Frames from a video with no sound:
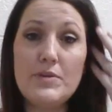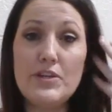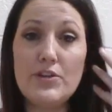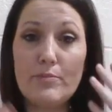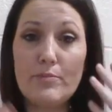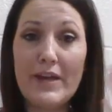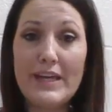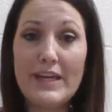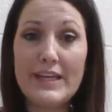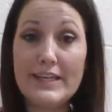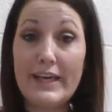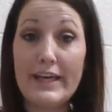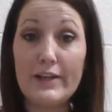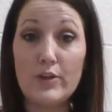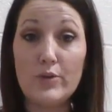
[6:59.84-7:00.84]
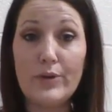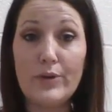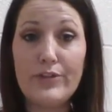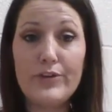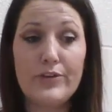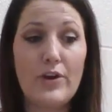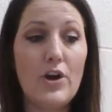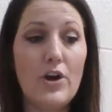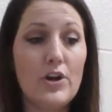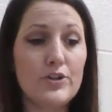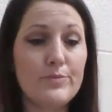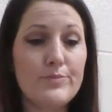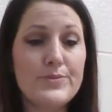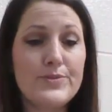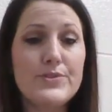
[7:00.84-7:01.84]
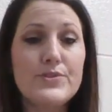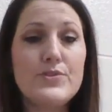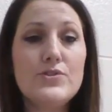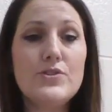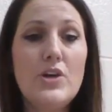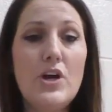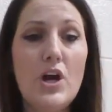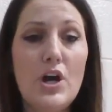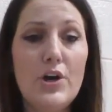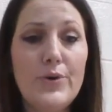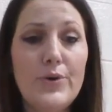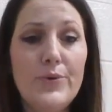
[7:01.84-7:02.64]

be you're making an L with your arms. So